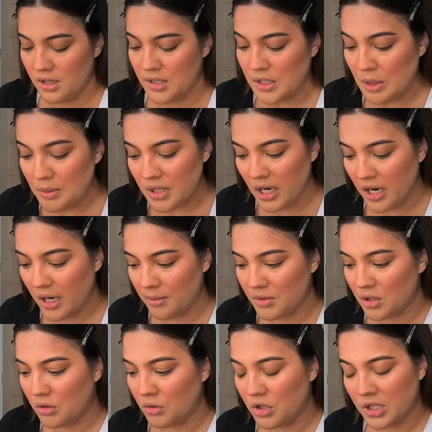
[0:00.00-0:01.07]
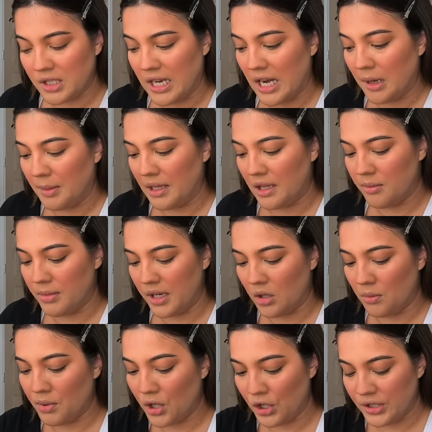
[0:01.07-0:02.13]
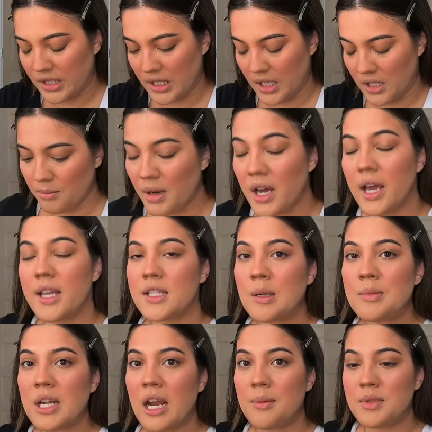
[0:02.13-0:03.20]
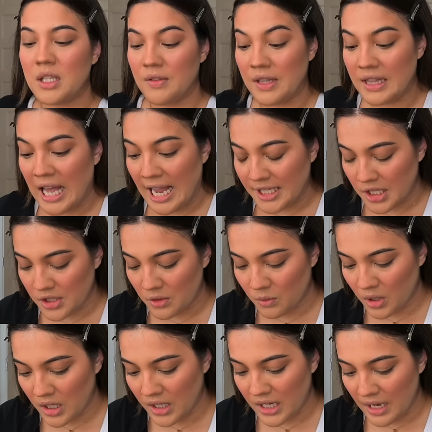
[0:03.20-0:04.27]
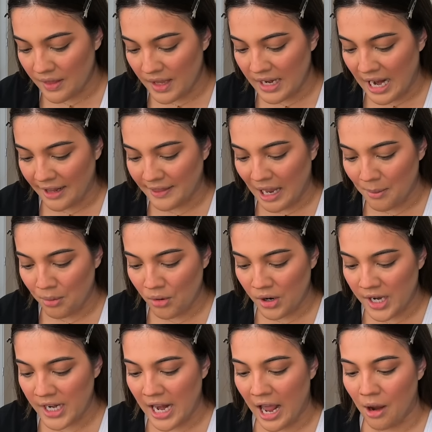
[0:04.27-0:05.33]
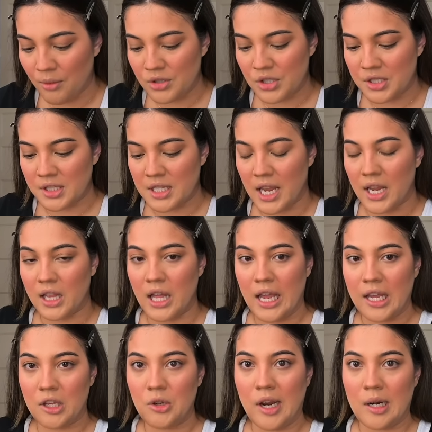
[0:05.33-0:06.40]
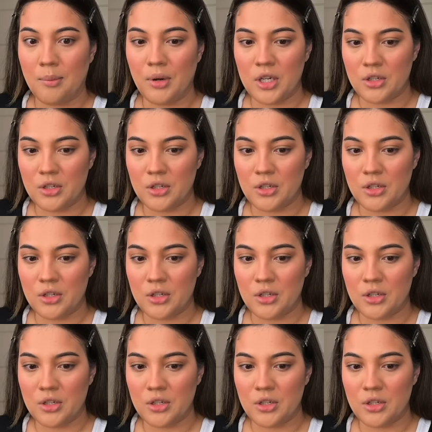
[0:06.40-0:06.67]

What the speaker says: sometimes you just gotta be the bigger person. But sometimes even that doesn't work. And then at that point, I would just say, like, you gotta put